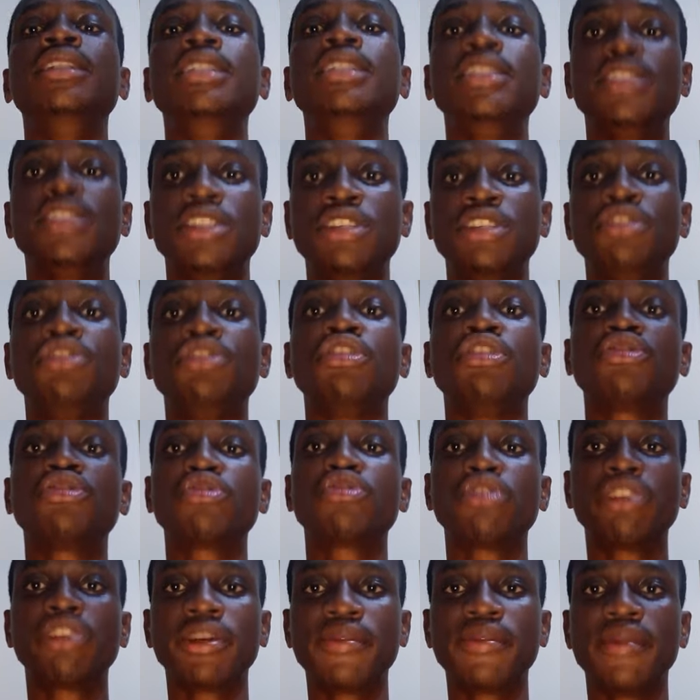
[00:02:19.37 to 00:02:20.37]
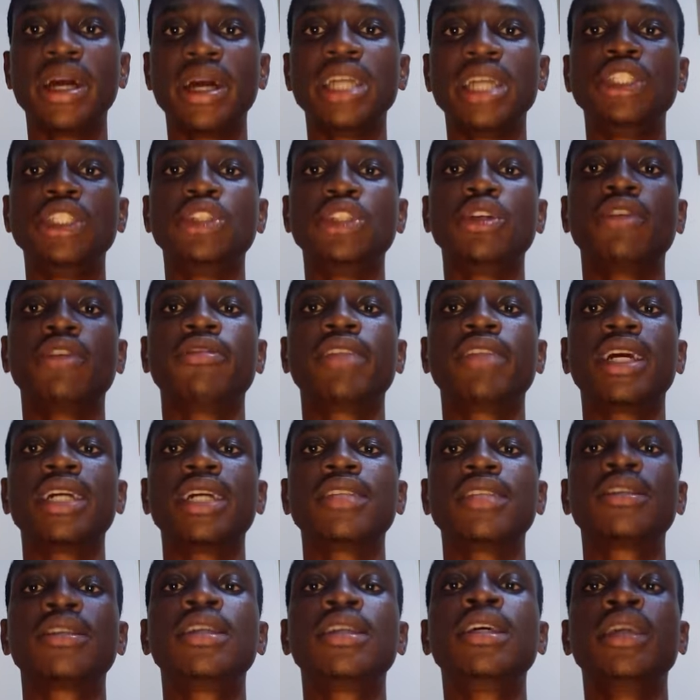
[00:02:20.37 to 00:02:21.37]
This is just to remind you of
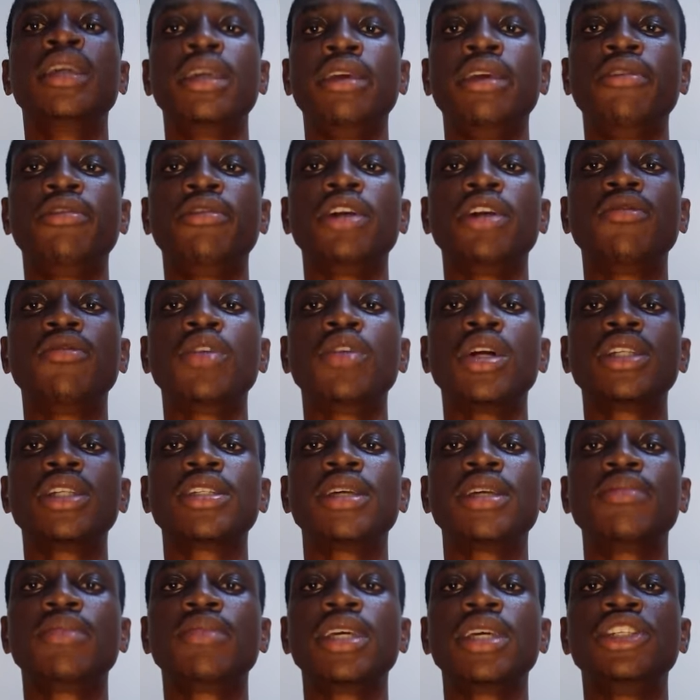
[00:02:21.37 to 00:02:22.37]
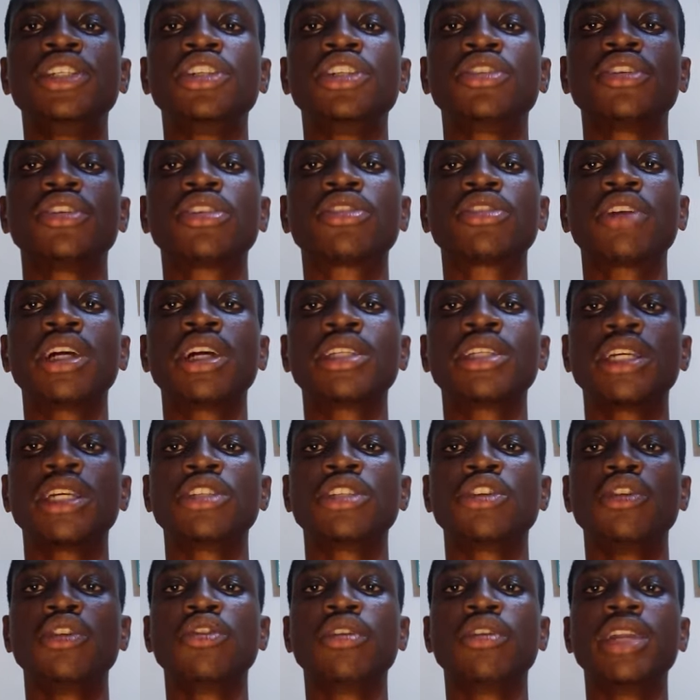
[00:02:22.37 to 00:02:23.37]
that. If you have not accepted Jesus Christ
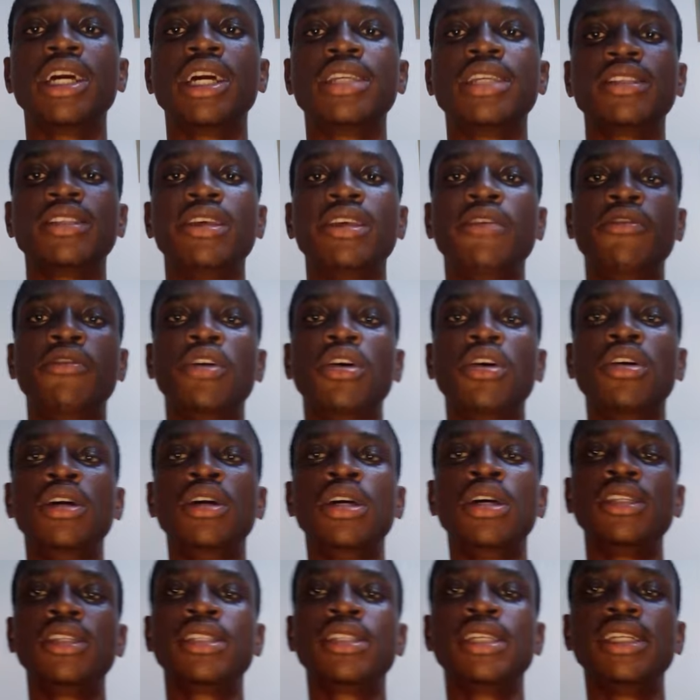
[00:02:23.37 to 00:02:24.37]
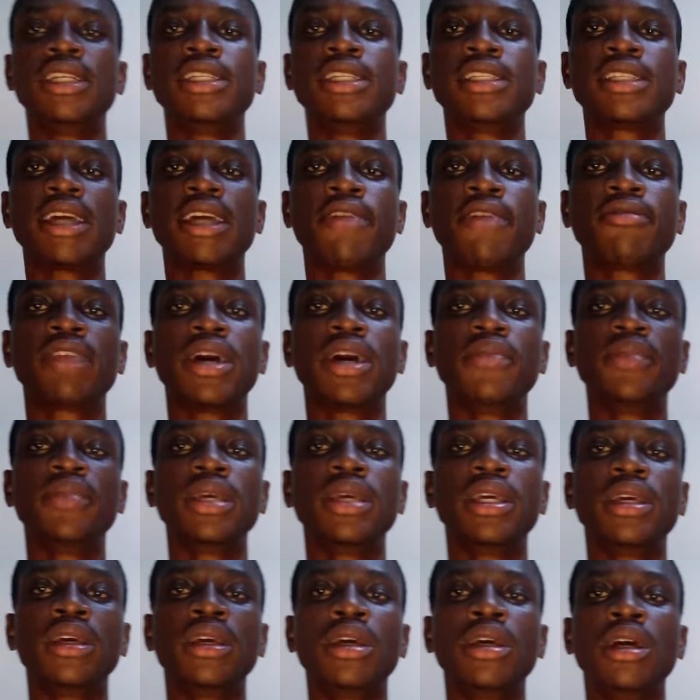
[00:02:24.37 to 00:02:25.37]
as your Lord and Savior, say this after
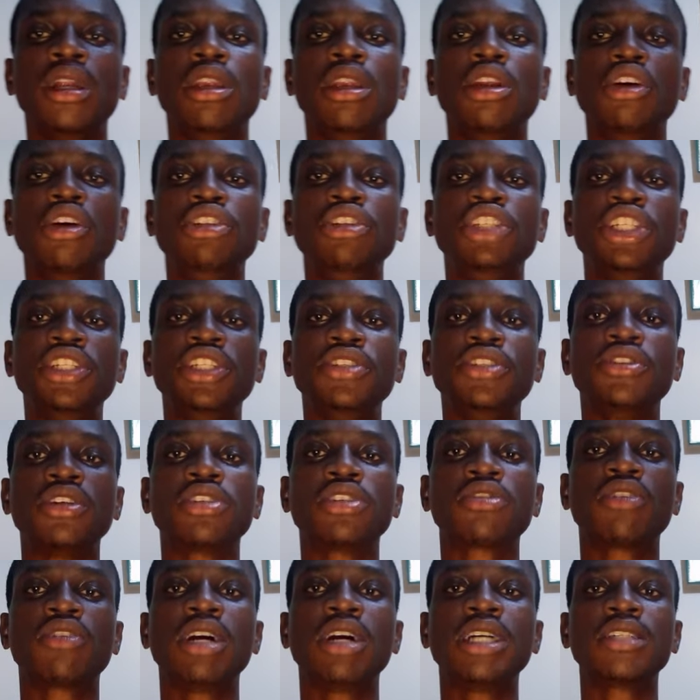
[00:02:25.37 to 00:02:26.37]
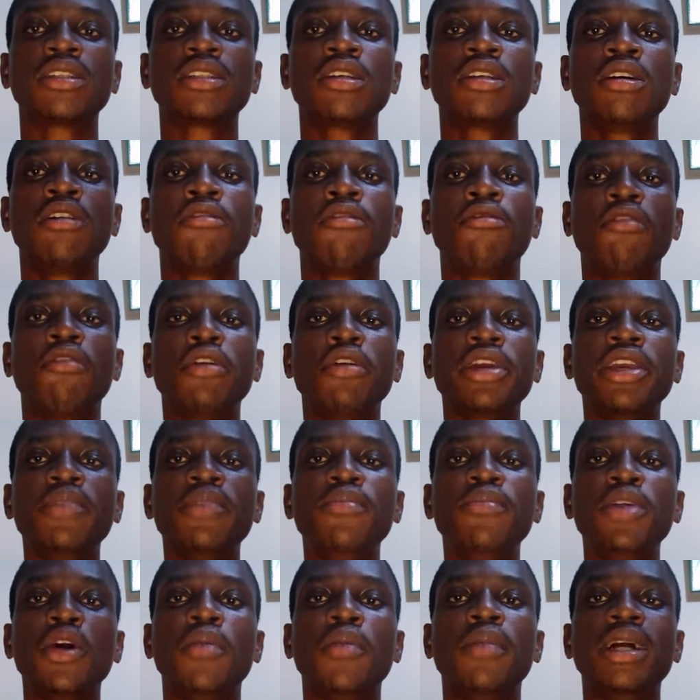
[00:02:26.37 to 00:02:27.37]
me. Lord Jesus Christ,
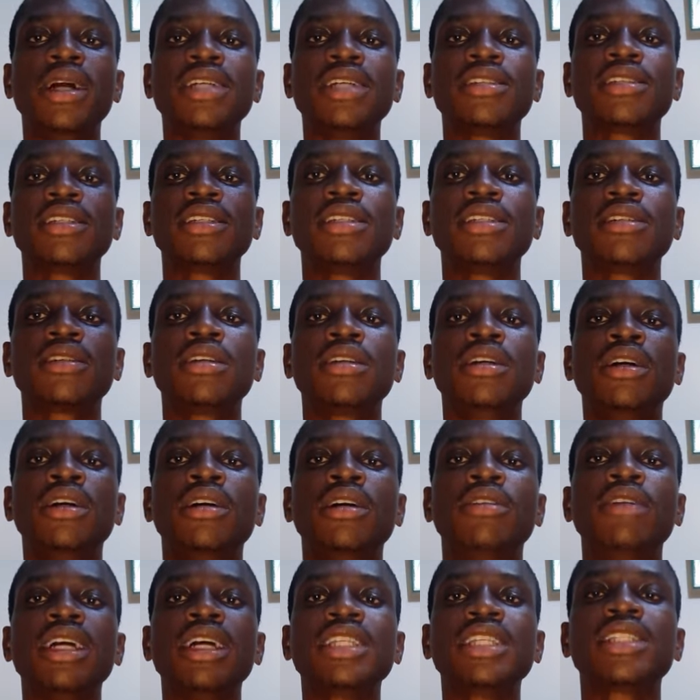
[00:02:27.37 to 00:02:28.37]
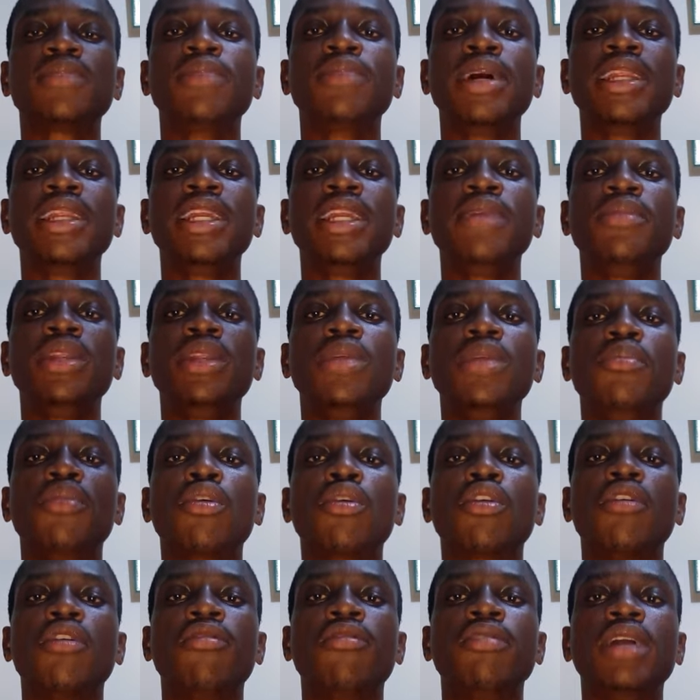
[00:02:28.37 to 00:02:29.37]
forgive me of my sins. Write my name in the
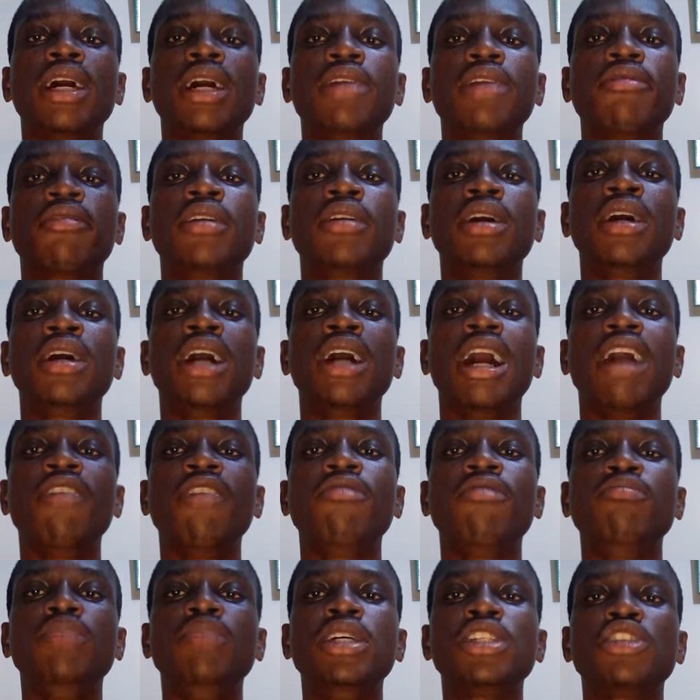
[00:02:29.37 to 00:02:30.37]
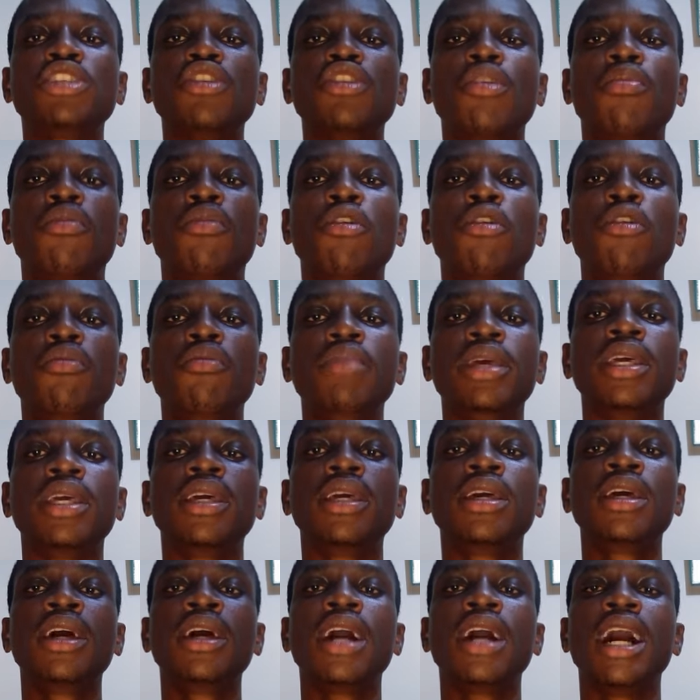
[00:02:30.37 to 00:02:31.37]
book of life. Have mercy upon
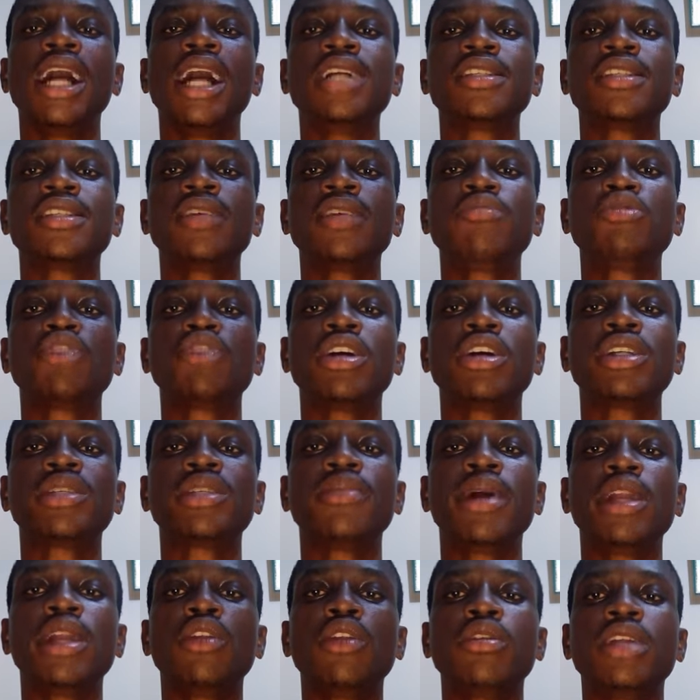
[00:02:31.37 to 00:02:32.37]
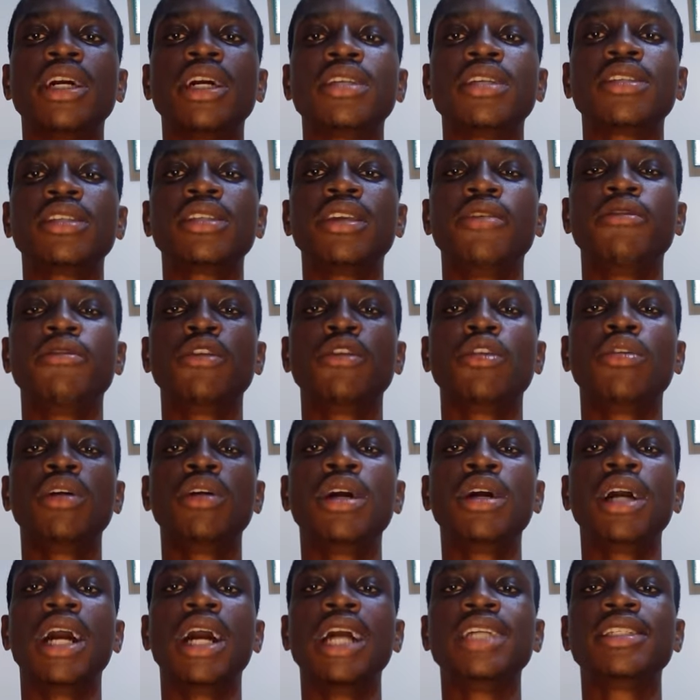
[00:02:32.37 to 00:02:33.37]
me. I accept you as my Lord and Savior.
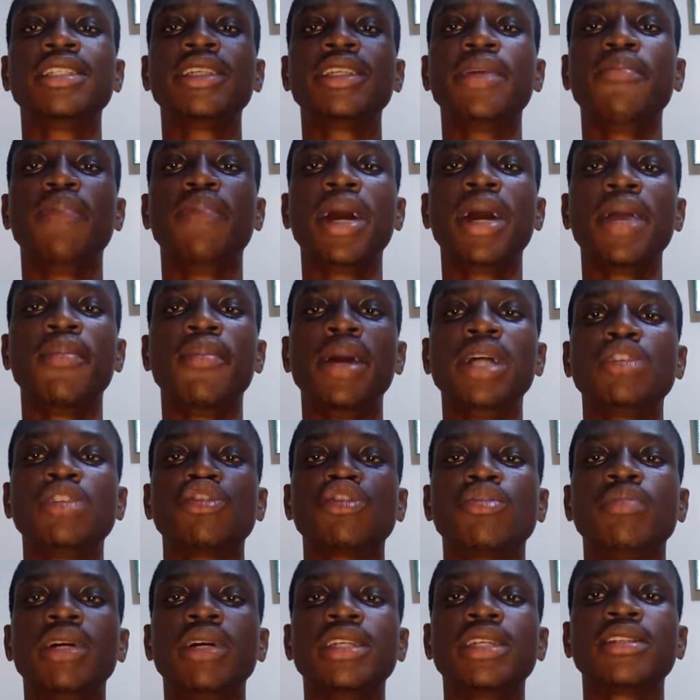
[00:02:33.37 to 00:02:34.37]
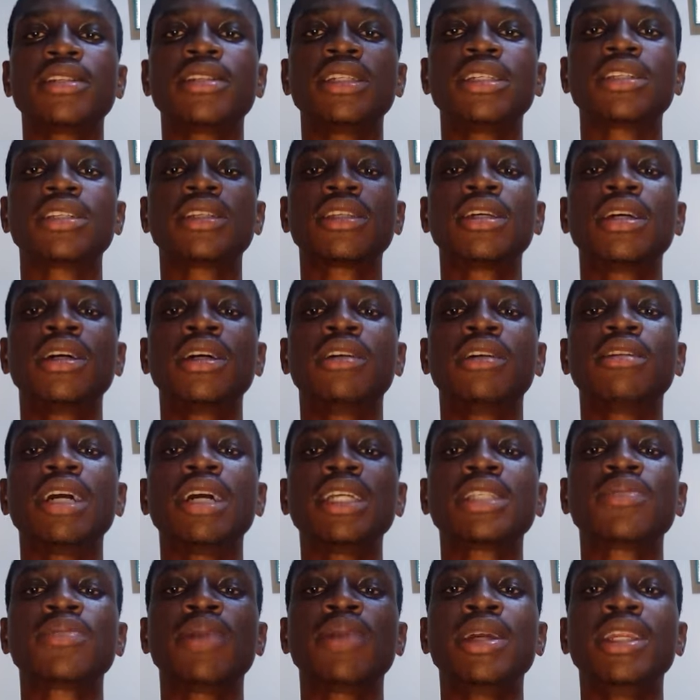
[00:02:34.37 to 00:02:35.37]
I say bye-bye to my sins.
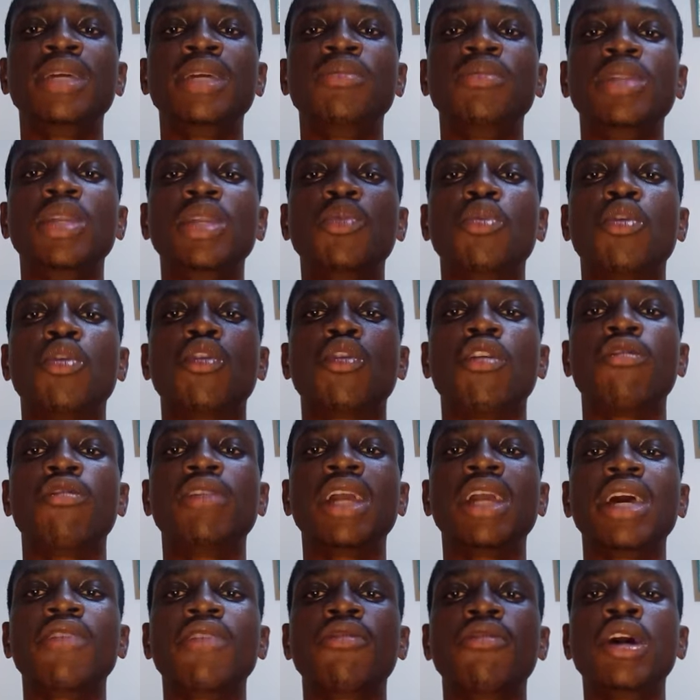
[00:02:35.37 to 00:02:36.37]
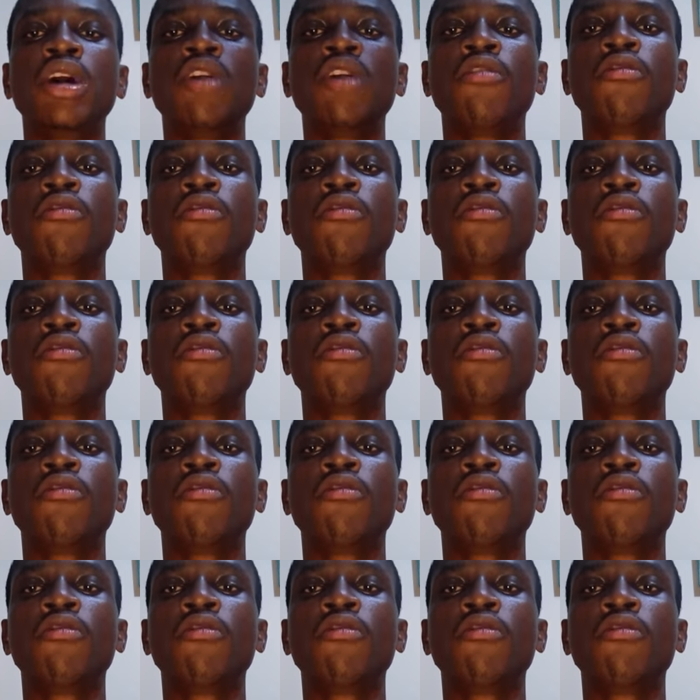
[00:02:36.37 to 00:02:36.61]
Write my name in the book of life.